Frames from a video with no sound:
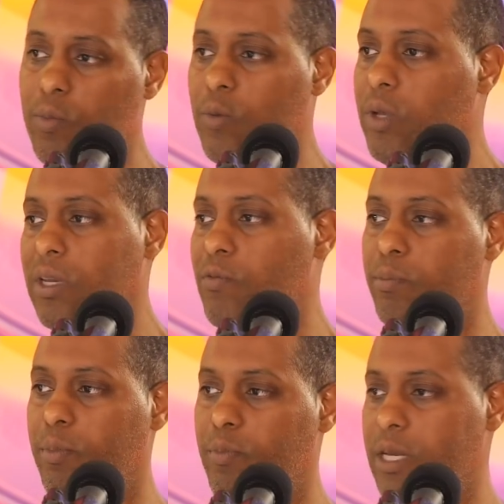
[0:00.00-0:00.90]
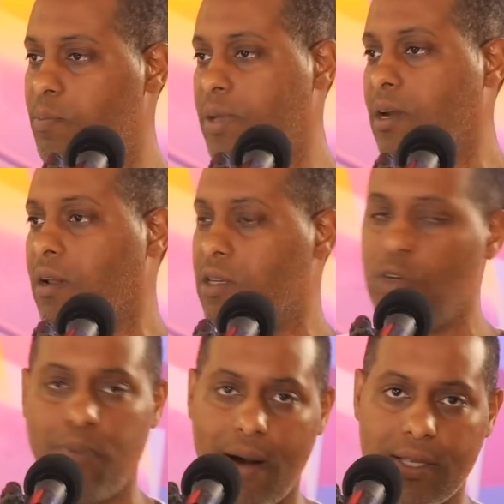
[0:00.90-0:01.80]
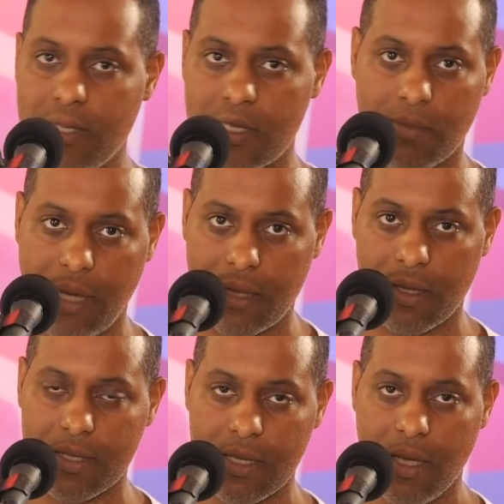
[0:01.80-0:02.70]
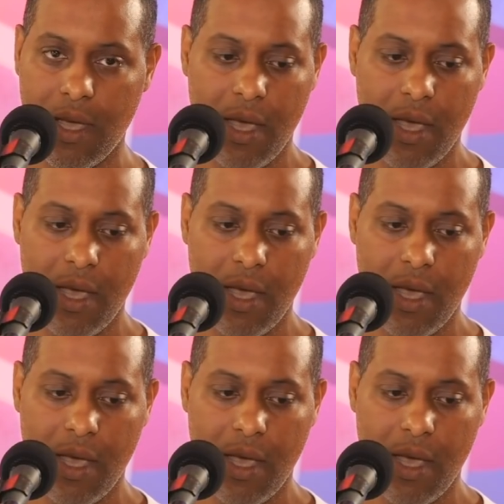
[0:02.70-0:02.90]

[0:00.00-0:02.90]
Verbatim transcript: we we, we don't even be dependent on a two party system like this.